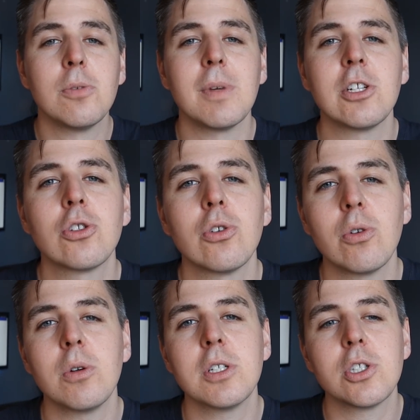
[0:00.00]
to make
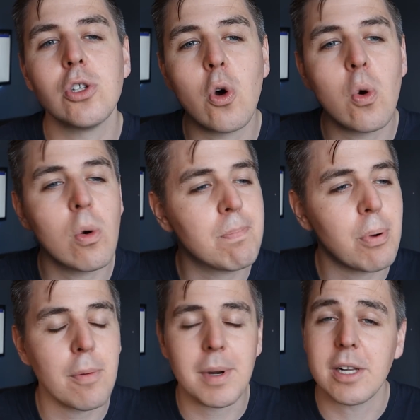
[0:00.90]
sure there is no
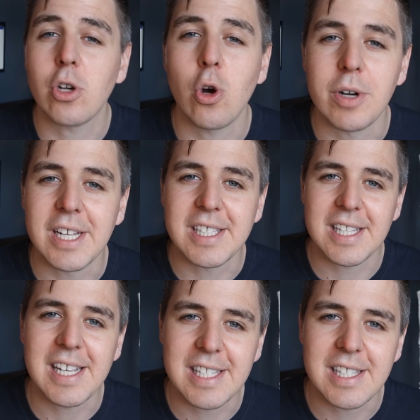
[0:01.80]
permanent code that
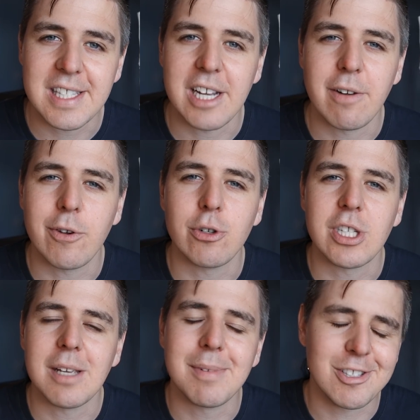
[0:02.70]
stays inside of your
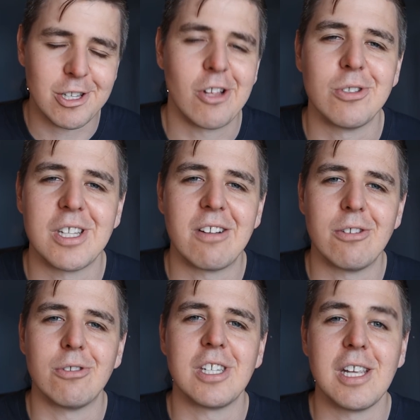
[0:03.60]
team and slows
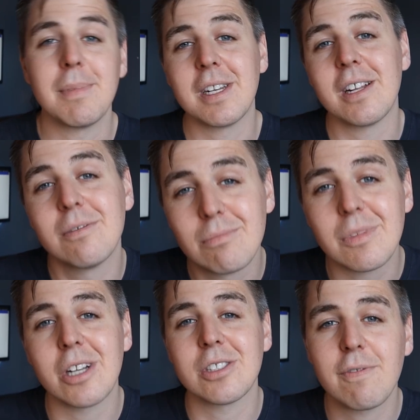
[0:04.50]
down your team and
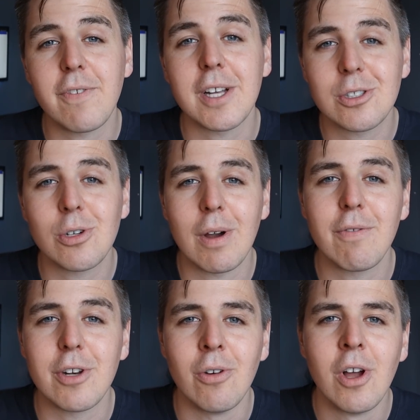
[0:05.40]
then does affects your
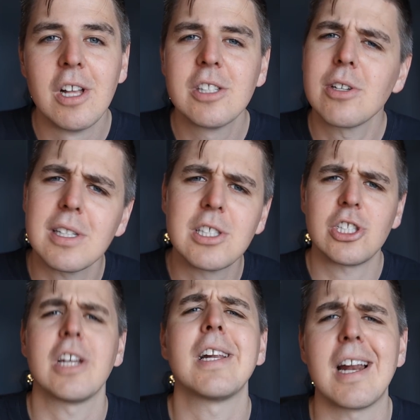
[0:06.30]
revenue. So let's
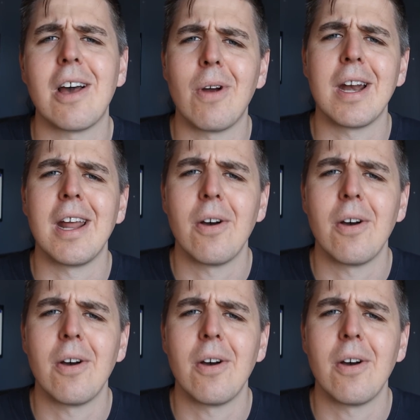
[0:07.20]
check that out right